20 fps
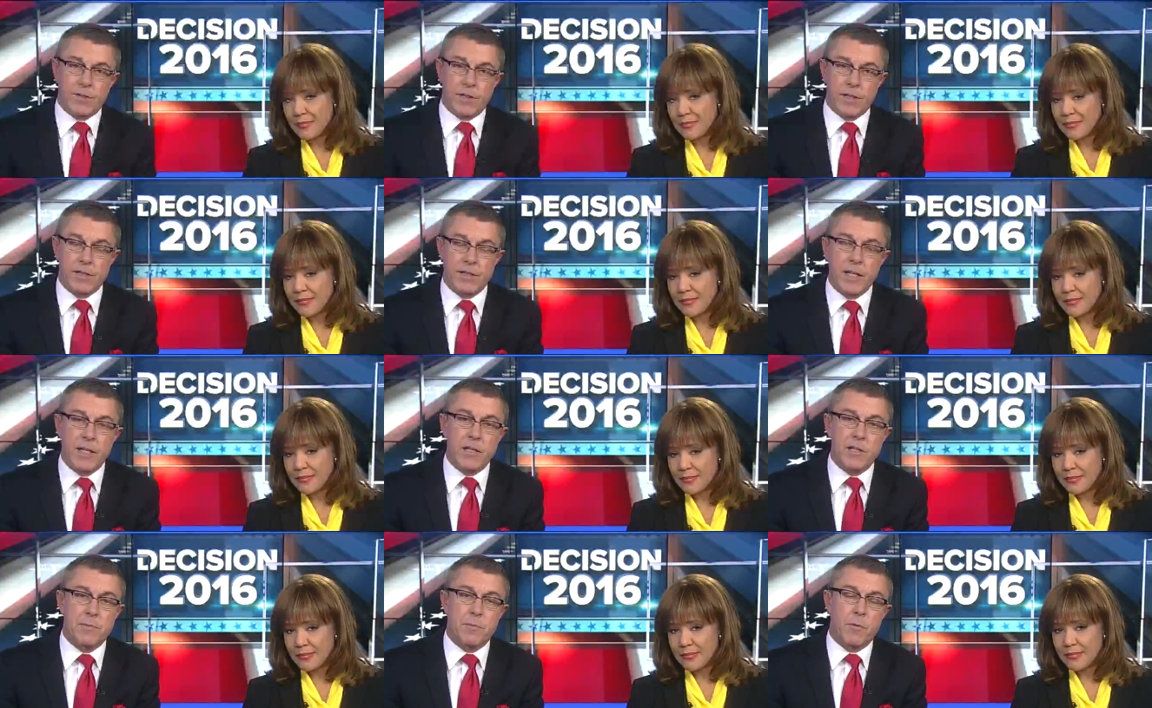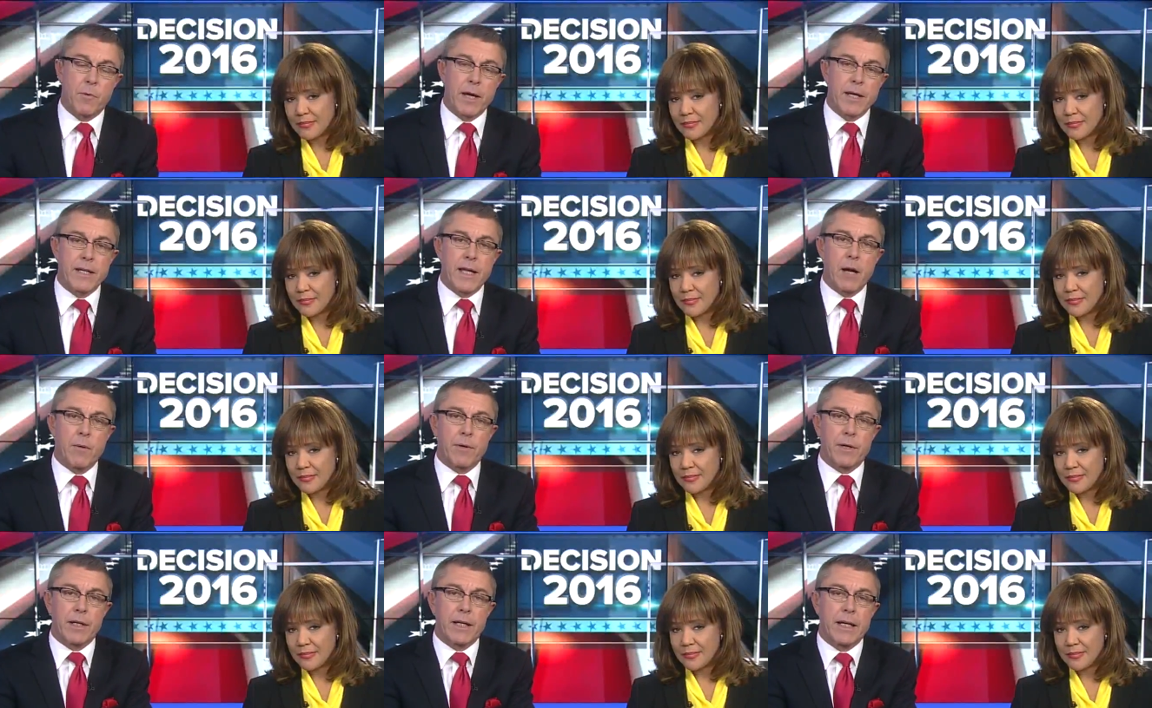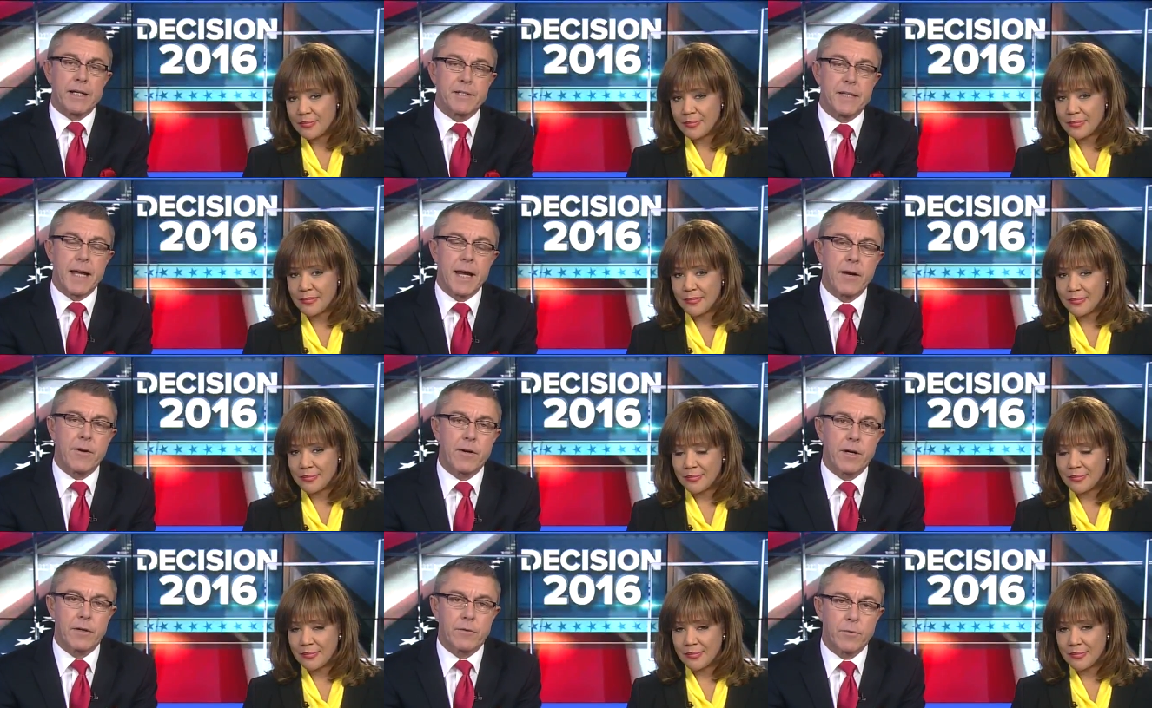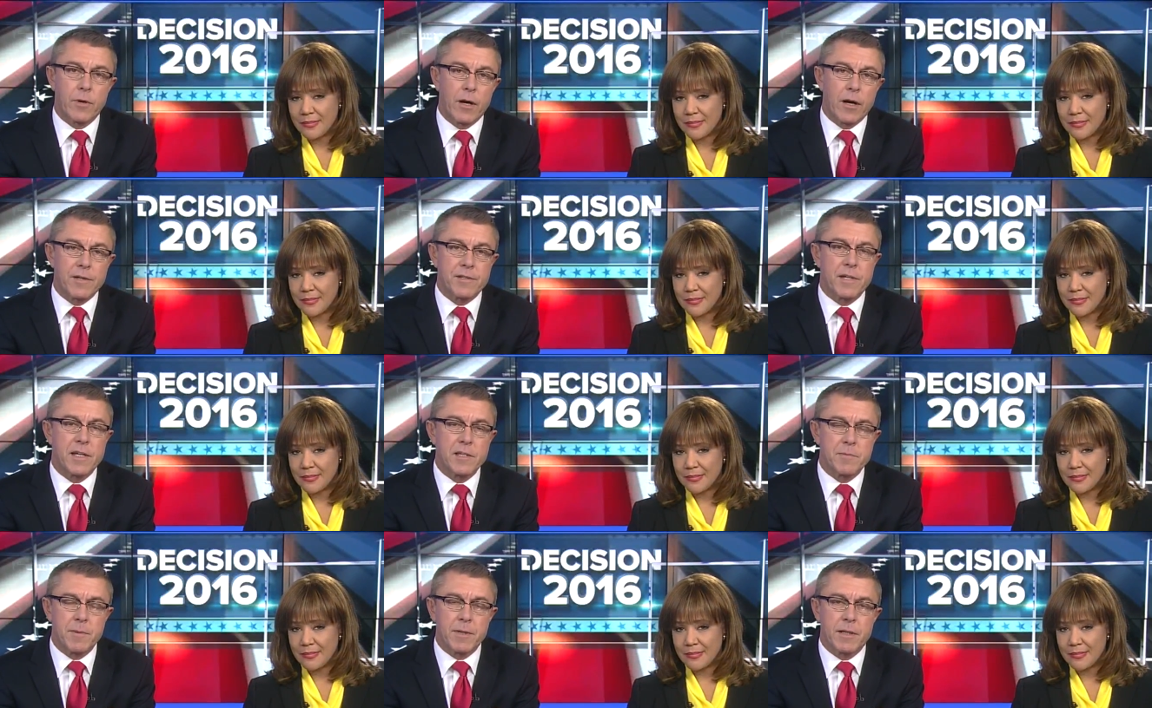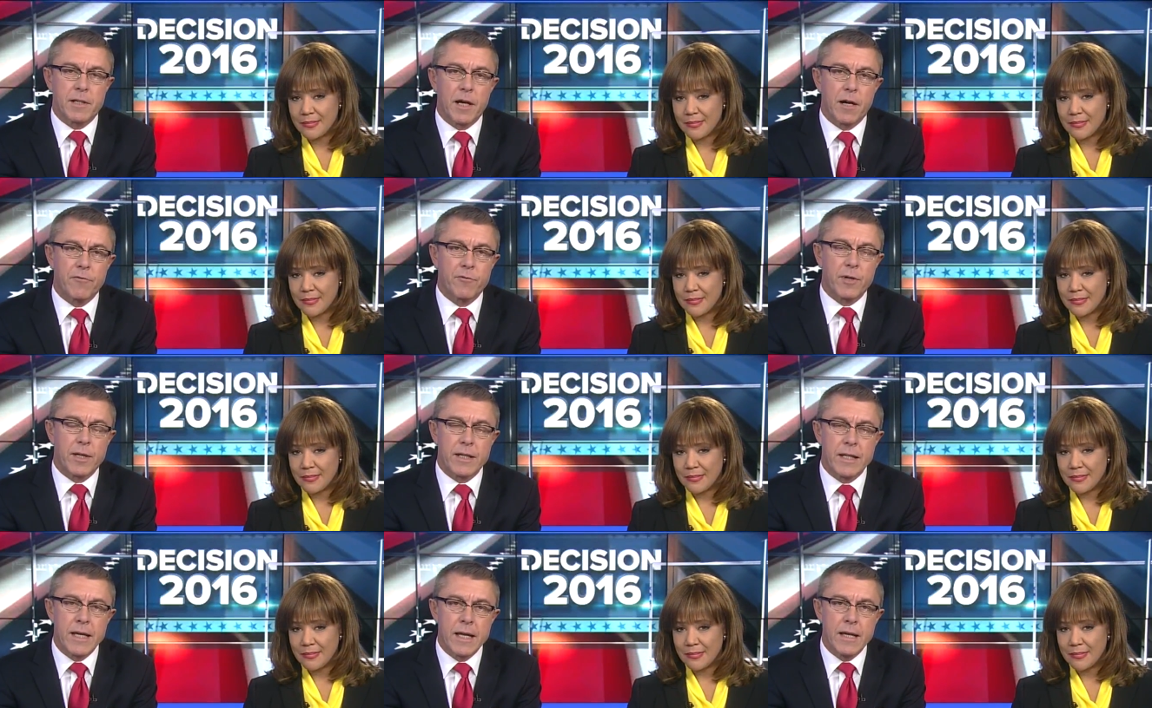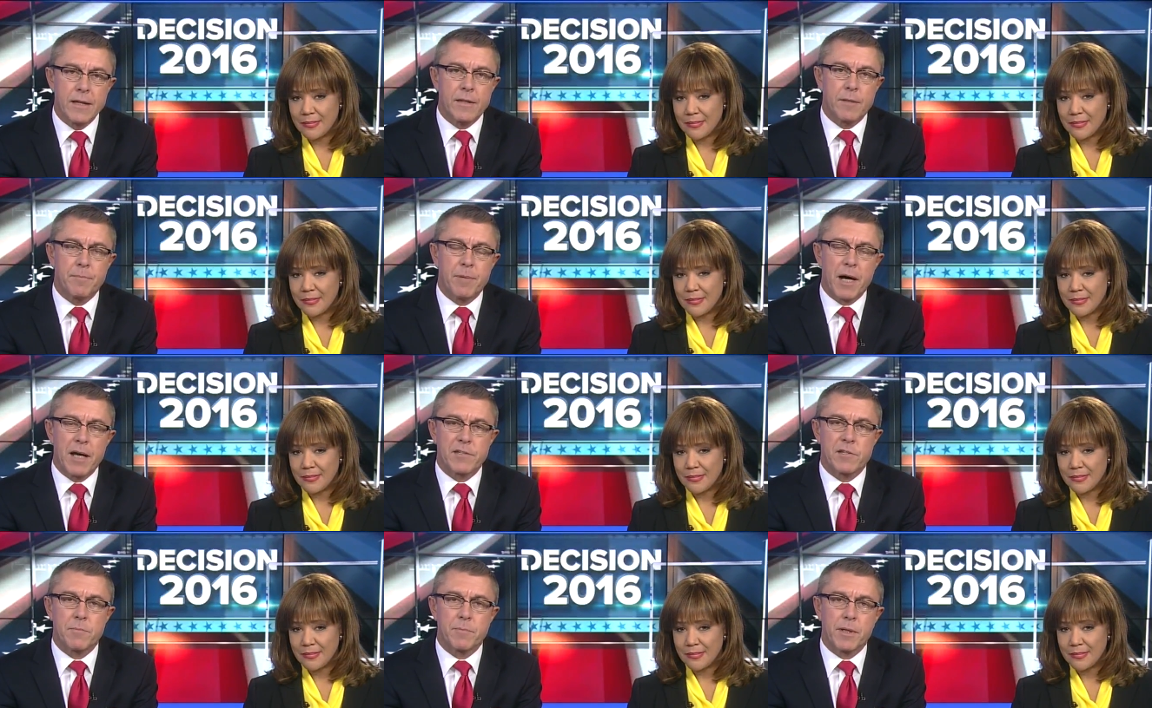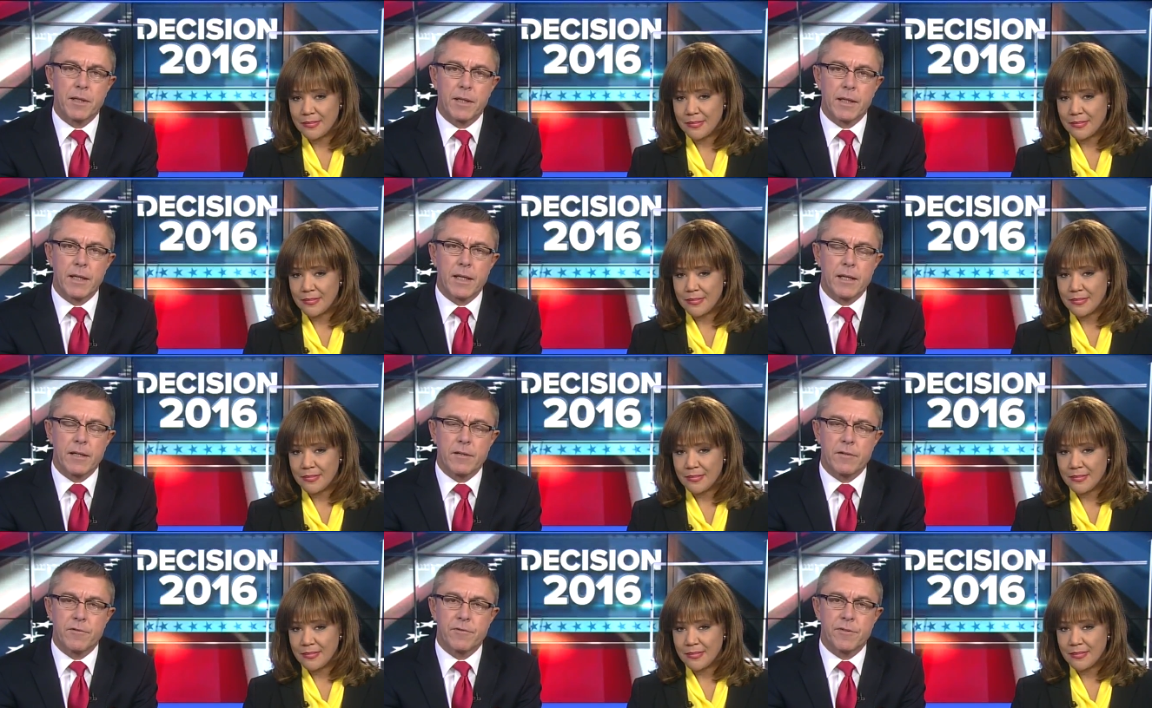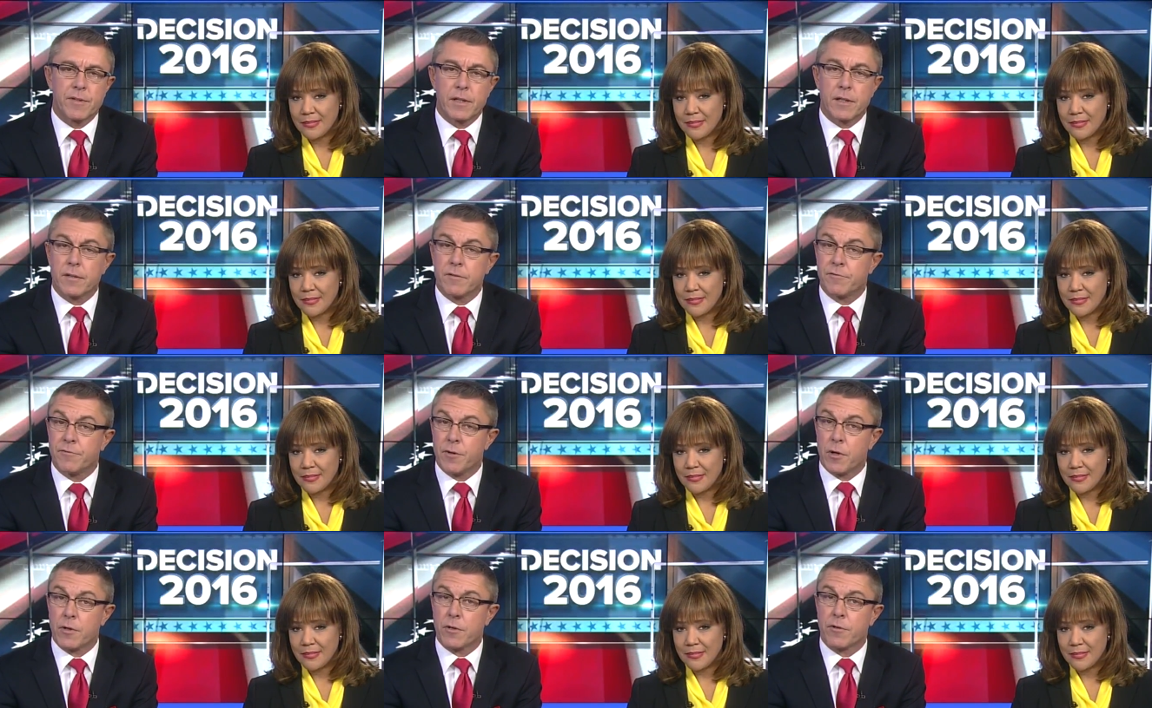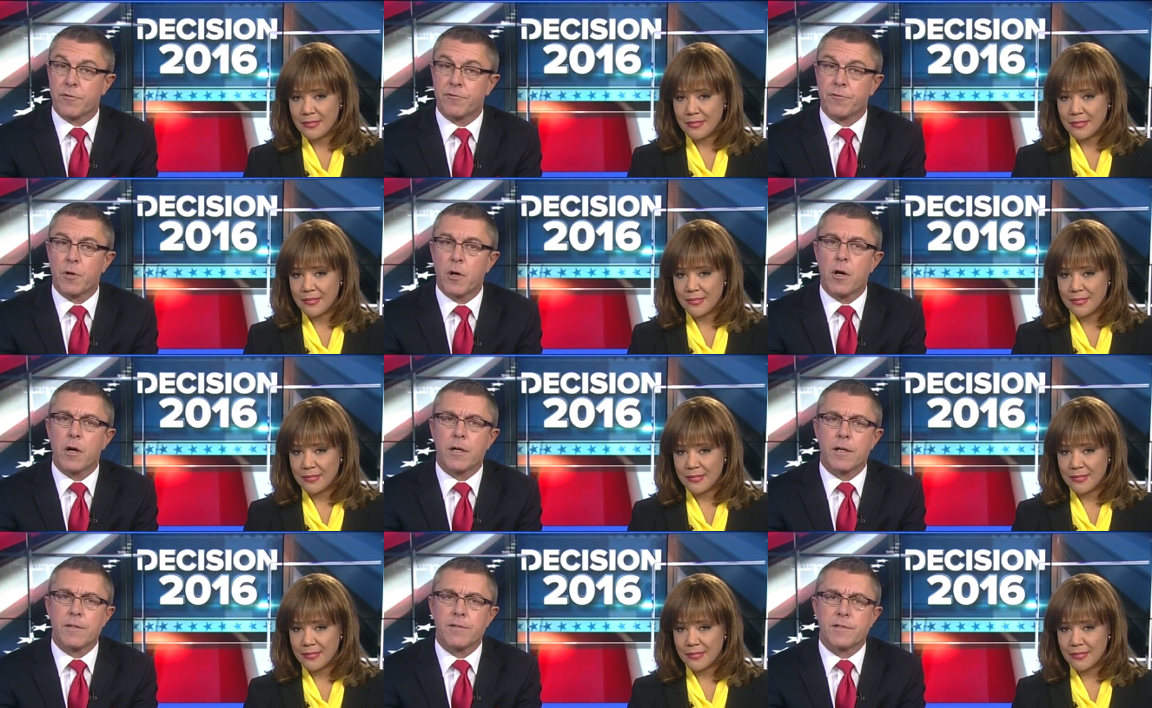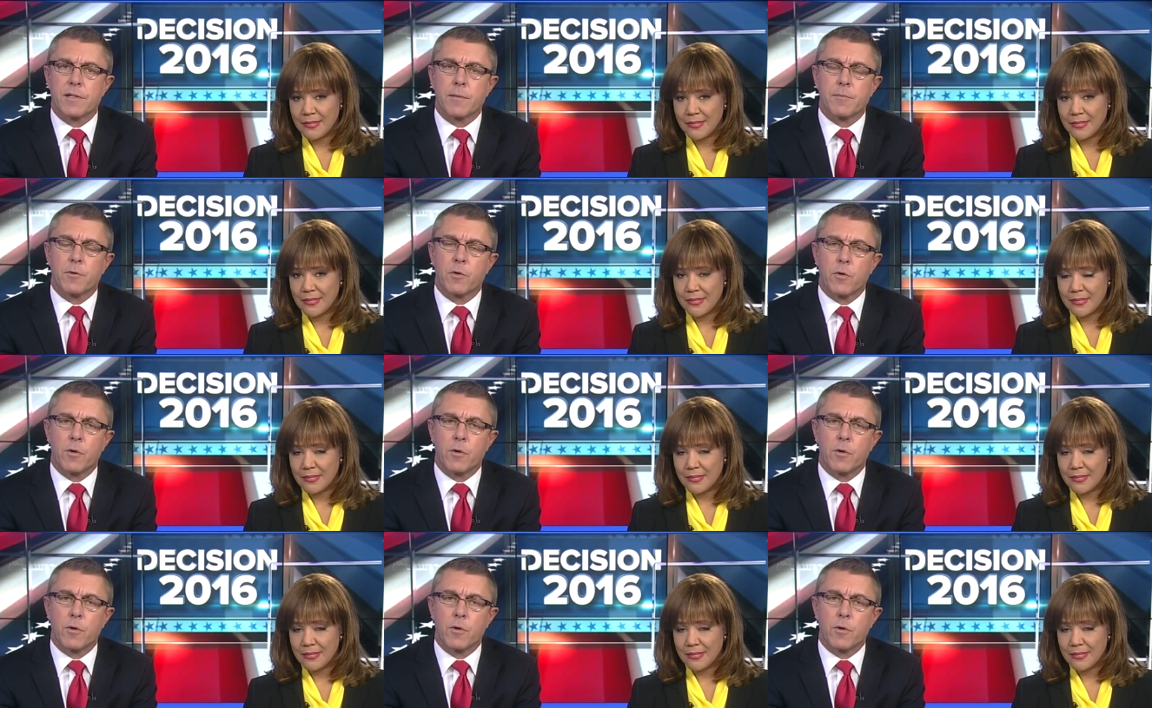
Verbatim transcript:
Speaker 1: continues. But right now, we're going to get to Eric Ross. He's been covering the possibility of uh, voter fraud in some